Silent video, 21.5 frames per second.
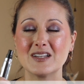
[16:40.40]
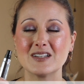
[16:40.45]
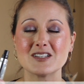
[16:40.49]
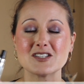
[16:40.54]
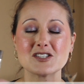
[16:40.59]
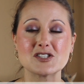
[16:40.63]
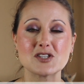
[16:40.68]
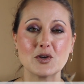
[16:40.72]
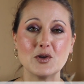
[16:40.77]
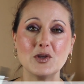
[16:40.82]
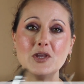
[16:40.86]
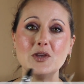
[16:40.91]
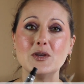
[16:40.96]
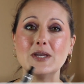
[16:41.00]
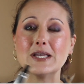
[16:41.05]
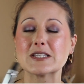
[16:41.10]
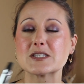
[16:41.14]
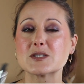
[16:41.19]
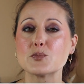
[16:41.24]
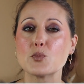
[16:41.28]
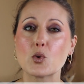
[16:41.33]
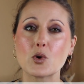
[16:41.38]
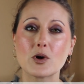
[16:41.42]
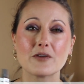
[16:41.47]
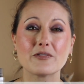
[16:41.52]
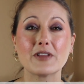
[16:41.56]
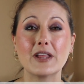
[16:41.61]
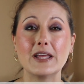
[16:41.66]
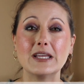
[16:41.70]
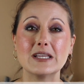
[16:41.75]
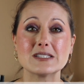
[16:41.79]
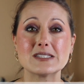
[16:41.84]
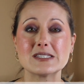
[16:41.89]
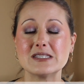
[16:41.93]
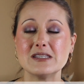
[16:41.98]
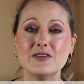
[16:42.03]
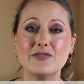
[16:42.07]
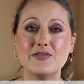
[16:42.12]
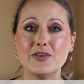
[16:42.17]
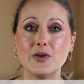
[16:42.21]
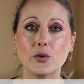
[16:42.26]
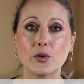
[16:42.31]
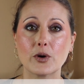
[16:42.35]
So you, it's more of like a Si
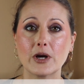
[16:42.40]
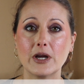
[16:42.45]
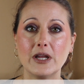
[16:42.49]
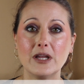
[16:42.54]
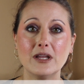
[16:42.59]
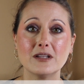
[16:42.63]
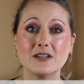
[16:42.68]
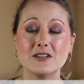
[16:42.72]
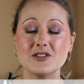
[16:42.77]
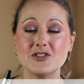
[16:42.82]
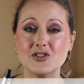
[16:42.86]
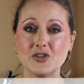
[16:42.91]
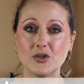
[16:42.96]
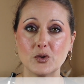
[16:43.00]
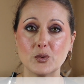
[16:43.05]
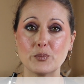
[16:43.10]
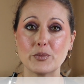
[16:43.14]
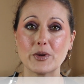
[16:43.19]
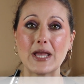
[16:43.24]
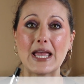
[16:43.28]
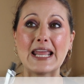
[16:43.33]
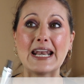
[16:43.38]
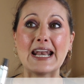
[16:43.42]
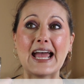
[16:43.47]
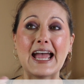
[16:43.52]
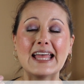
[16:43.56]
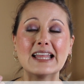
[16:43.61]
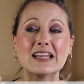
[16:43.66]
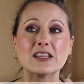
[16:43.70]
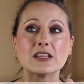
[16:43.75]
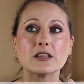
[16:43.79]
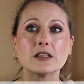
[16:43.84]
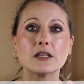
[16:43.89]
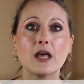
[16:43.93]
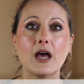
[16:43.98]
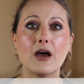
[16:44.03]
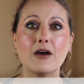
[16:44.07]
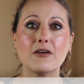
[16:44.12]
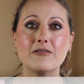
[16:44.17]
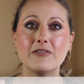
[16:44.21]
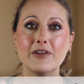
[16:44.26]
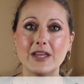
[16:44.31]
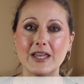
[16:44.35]
Fiori dupe and I
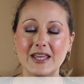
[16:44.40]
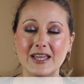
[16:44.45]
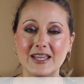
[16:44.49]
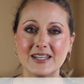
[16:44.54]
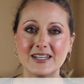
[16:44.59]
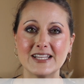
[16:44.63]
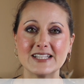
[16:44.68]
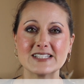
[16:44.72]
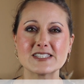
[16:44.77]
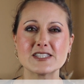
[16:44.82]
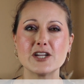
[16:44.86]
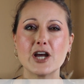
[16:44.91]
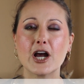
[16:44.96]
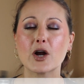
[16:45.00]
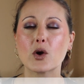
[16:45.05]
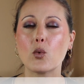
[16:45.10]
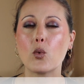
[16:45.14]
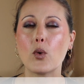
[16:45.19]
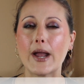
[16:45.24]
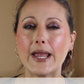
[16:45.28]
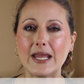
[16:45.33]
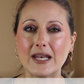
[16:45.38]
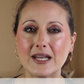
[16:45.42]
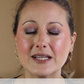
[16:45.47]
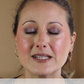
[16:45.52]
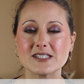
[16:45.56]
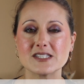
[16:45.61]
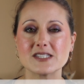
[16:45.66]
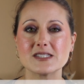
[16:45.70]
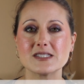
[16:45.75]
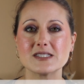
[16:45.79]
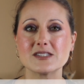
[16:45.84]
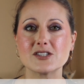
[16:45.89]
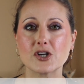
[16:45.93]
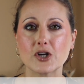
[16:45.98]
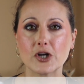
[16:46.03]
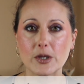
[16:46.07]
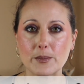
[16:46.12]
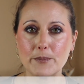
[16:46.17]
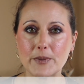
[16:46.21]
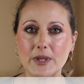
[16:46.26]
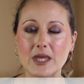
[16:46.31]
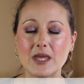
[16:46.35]
love it. It's not quite as
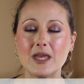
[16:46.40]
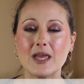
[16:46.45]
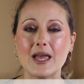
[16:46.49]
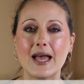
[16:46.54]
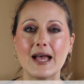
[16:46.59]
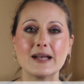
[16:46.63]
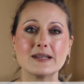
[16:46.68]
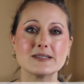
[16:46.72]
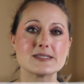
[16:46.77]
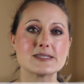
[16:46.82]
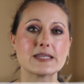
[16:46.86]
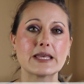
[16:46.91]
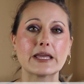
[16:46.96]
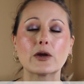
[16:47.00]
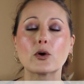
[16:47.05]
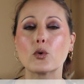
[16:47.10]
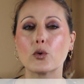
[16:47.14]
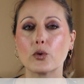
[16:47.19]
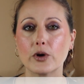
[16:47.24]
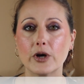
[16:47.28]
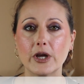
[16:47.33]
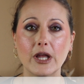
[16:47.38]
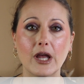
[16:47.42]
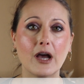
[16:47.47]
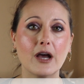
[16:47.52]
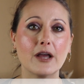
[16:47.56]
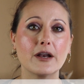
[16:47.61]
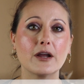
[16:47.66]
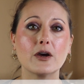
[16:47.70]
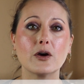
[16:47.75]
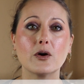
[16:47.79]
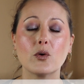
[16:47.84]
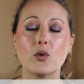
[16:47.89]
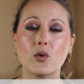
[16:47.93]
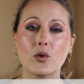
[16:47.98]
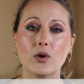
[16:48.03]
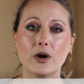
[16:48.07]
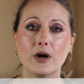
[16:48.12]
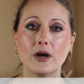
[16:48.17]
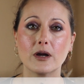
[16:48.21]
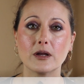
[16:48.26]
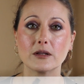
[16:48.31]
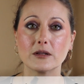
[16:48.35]
syrupy as like Oriana
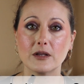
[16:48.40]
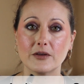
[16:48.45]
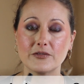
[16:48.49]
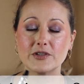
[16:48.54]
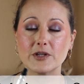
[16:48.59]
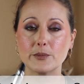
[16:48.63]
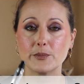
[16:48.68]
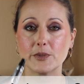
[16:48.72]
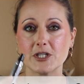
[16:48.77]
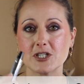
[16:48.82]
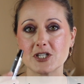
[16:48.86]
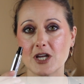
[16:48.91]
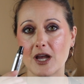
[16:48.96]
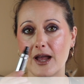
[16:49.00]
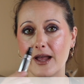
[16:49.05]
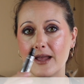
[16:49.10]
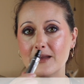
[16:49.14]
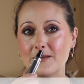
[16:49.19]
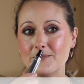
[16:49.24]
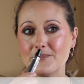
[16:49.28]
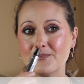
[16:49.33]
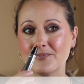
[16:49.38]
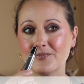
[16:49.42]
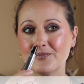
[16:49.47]
or Love Don't Be Shy.